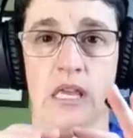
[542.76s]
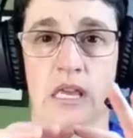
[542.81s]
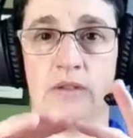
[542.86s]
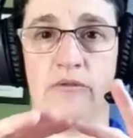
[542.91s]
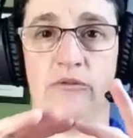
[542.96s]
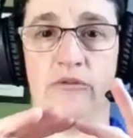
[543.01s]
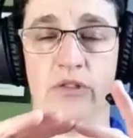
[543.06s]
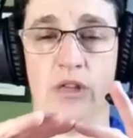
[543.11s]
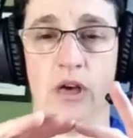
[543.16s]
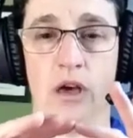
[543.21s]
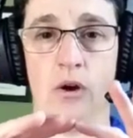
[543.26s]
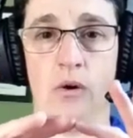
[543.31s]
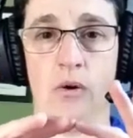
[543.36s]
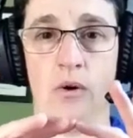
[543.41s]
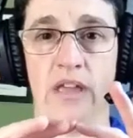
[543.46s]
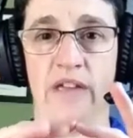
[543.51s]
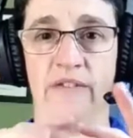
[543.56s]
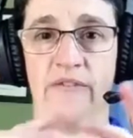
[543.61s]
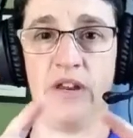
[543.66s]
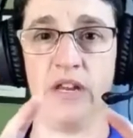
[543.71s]
flow.
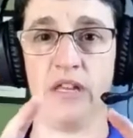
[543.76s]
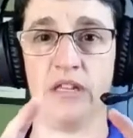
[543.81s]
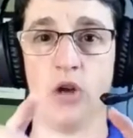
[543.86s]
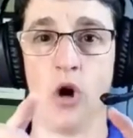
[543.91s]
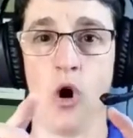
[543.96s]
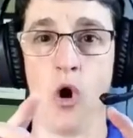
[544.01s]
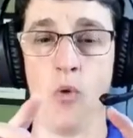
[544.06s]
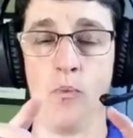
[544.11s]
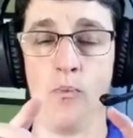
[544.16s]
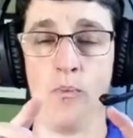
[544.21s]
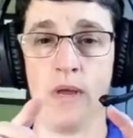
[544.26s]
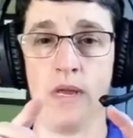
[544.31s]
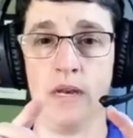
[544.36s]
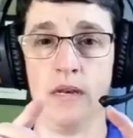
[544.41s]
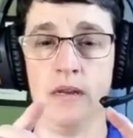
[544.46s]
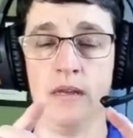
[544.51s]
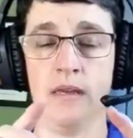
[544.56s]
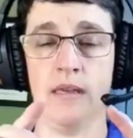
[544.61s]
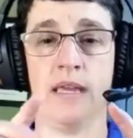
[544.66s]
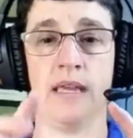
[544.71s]
If it is open,
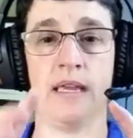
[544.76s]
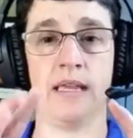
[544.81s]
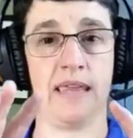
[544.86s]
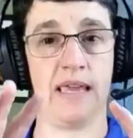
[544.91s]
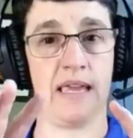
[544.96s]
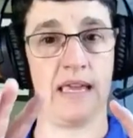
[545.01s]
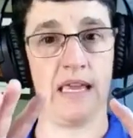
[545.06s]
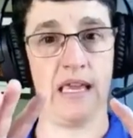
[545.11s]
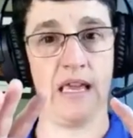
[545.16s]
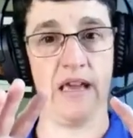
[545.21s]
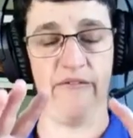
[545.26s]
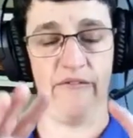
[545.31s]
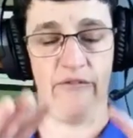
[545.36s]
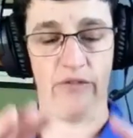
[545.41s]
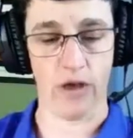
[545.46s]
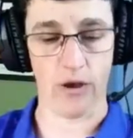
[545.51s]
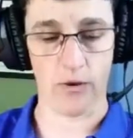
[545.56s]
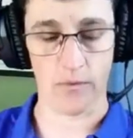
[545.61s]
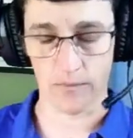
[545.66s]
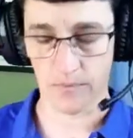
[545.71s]
they can't
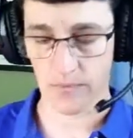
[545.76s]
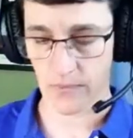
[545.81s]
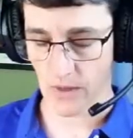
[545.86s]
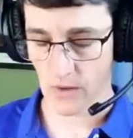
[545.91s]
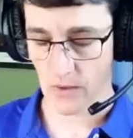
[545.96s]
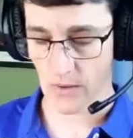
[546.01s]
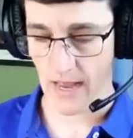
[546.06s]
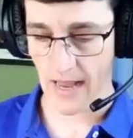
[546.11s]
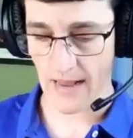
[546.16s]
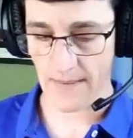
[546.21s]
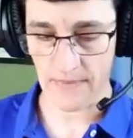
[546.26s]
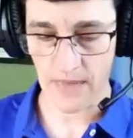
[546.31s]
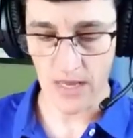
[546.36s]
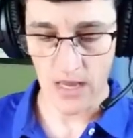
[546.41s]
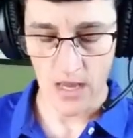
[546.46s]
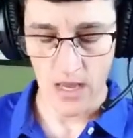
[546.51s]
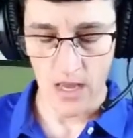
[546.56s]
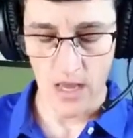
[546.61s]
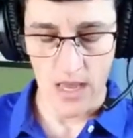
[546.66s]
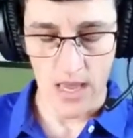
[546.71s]
flow. Okay,
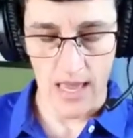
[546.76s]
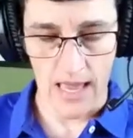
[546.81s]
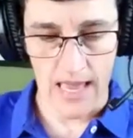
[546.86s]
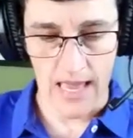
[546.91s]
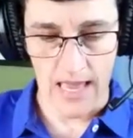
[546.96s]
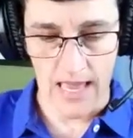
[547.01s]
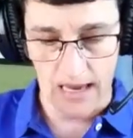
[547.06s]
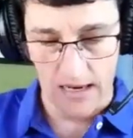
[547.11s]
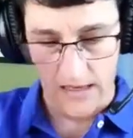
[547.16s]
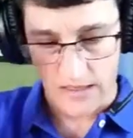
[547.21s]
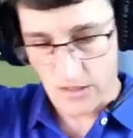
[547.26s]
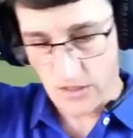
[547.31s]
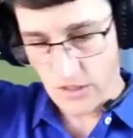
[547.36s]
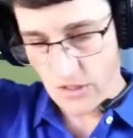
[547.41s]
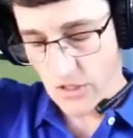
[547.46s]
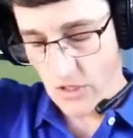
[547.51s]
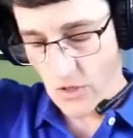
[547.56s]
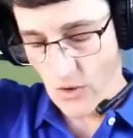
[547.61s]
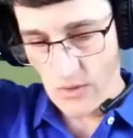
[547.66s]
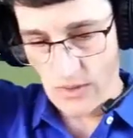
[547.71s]
and
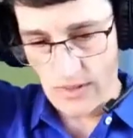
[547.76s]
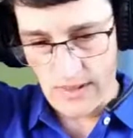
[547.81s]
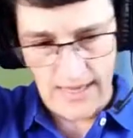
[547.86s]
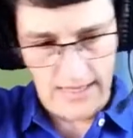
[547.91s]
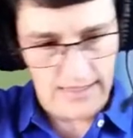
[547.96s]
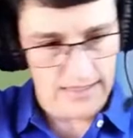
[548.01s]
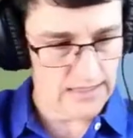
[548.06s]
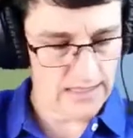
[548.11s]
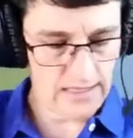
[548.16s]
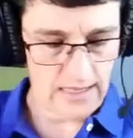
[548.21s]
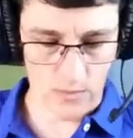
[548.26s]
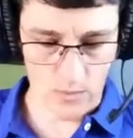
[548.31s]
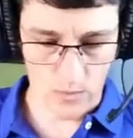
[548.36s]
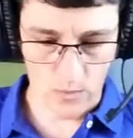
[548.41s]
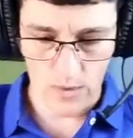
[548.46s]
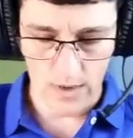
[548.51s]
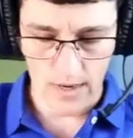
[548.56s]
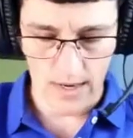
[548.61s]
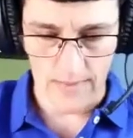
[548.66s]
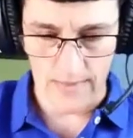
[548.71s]
so let's see,
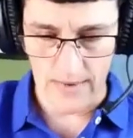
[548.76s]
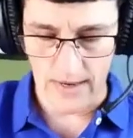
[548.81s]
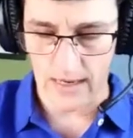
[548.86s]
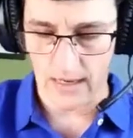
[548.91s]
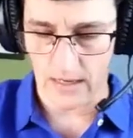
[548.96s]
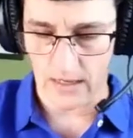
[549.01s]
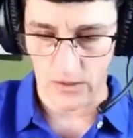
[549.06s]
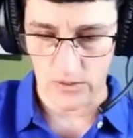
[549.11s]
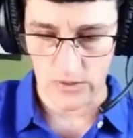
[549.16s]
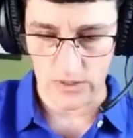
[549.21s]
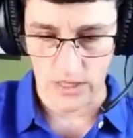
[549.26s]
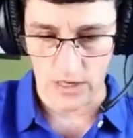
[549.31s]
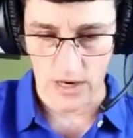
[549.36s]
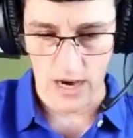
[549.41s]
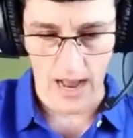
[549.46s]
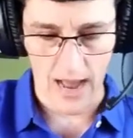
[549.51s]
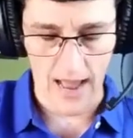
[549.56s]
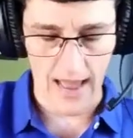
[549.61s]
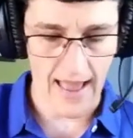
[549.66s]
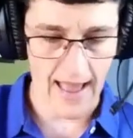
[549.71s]
what am I going to use here?
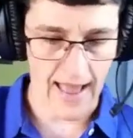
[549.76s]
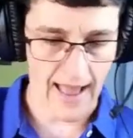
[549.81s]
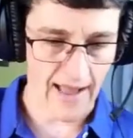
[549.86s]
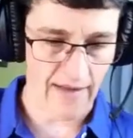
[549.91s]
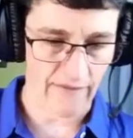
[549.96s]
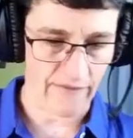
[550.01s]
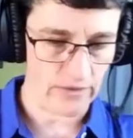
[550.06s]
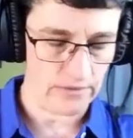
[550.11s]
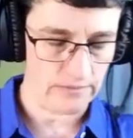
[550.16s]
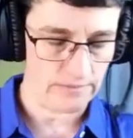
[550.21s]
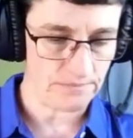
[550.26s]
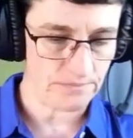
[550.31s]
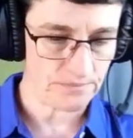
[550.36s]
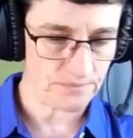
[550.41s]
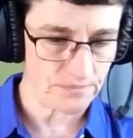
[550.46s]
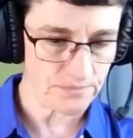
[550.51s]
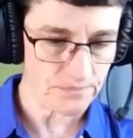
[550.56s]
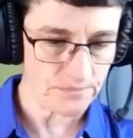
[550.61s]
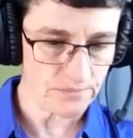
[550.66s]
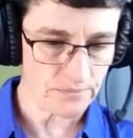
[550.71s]
I have
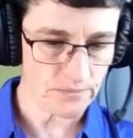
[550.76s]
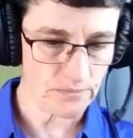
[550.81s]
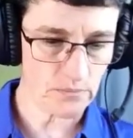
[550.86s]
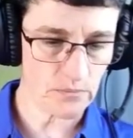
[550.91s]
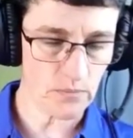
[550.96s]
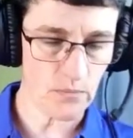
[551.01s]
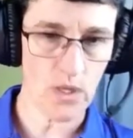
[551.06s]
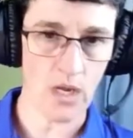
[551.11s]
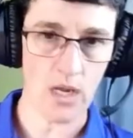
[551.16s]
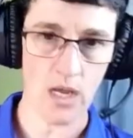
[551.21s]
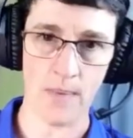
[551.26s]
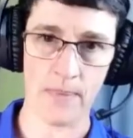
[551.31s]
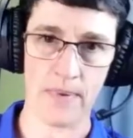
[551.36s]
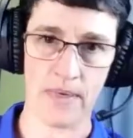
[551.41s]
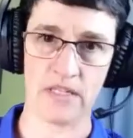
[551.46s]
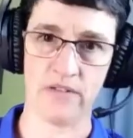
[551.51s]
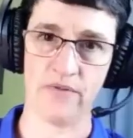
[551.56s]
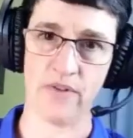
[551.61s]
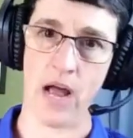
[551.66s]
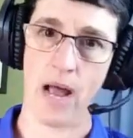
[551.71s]
a
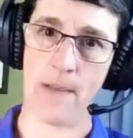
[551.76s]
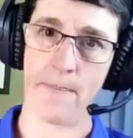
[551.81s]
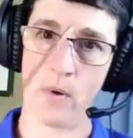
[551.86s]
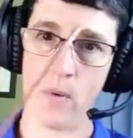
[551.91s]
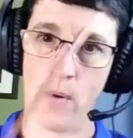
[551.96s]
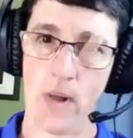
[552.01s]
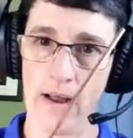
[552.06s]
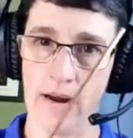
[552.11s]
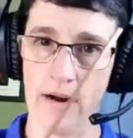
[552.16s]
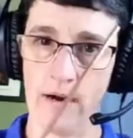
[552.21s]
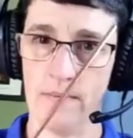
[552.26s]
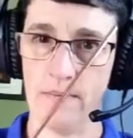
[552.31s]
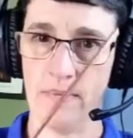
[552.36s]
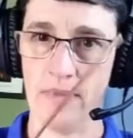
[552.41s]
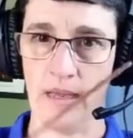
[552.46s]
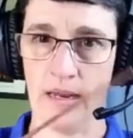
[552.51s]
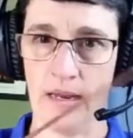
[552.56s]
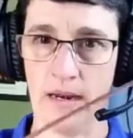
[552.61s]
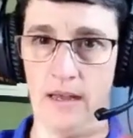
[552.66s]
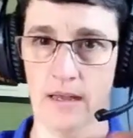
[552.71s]
piece of copper wire
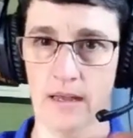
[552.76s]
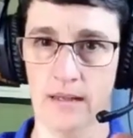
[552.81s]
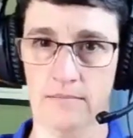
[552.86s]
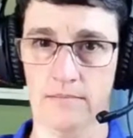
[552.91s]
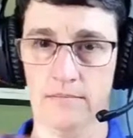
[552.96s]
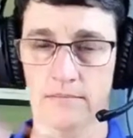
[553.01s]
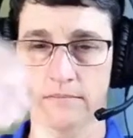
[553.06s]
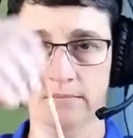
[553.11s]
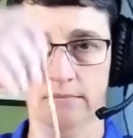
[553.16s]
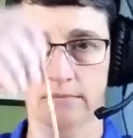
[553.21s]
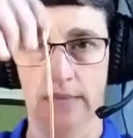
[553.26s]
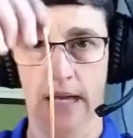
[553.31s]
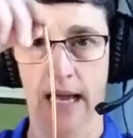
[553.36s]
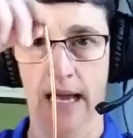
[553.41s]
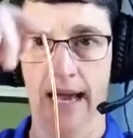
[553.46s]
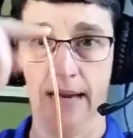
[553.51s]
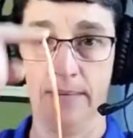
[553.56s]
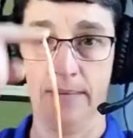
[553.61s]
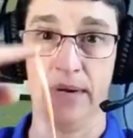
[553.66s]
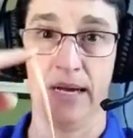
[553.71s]
that I
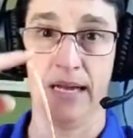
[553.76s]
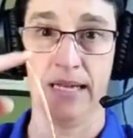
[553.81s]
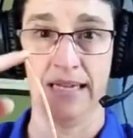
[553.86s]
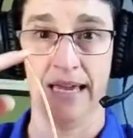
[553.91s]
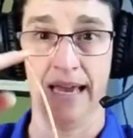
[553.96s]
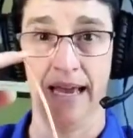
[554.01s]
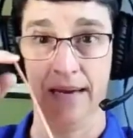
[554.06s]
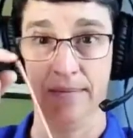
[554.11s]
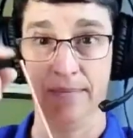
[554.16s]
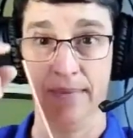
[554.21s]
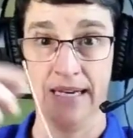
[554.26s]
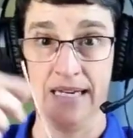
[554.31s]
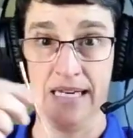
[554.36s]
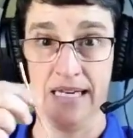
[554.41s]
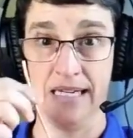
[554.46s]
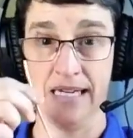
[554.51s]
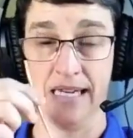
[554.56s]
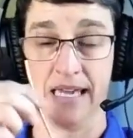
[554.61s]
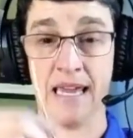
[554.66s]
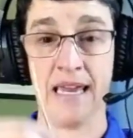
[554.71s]
had because I had my
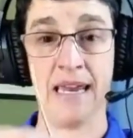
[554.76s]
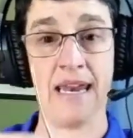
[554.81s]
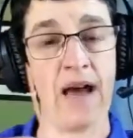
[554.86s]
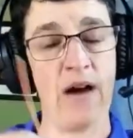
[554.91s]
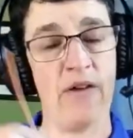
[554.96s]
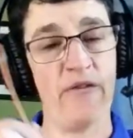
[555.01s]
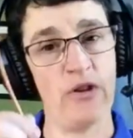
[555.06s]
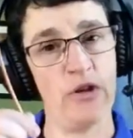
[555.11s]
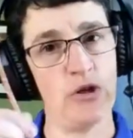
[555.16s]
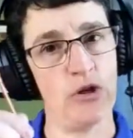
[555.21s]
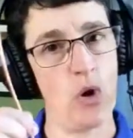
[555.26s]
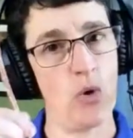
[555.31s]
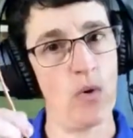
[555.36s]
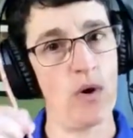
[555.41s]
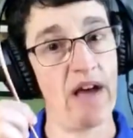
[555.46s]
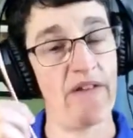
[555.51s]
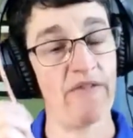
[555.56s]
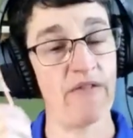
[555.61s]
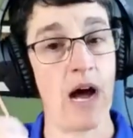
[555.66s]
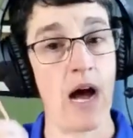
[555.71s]
need kit. Now, if you don't
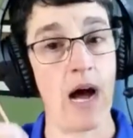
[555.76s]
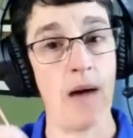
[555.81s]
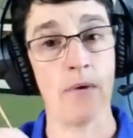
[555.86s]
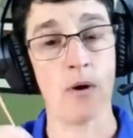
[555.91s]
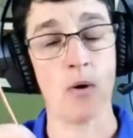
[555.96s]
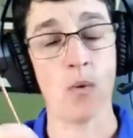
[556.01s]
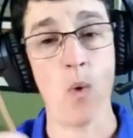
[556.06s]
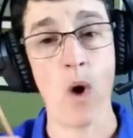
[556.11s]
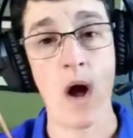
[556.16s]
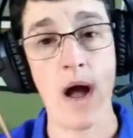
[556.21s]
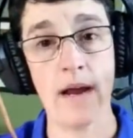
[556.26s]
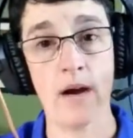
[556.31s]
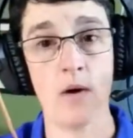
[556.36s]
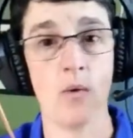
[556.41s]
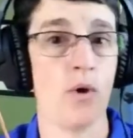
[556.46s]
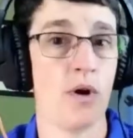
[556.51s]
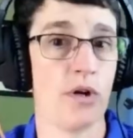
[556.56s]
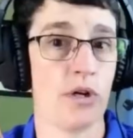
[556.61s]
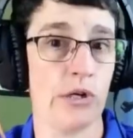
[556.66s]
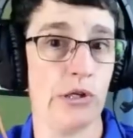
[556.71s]
have copper wire,
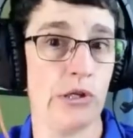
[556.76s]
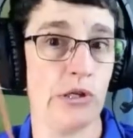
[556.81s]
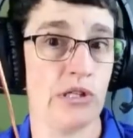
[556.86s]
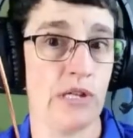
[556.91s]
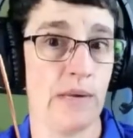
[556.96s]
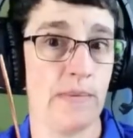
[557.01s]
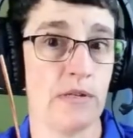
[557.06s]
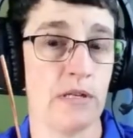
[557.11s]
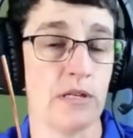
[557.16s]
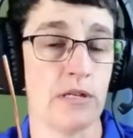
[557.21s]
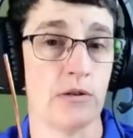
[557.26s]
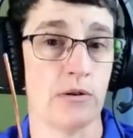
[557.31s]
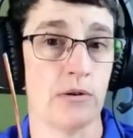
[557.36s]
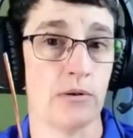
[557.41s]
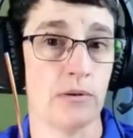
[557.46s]
what could you substitute?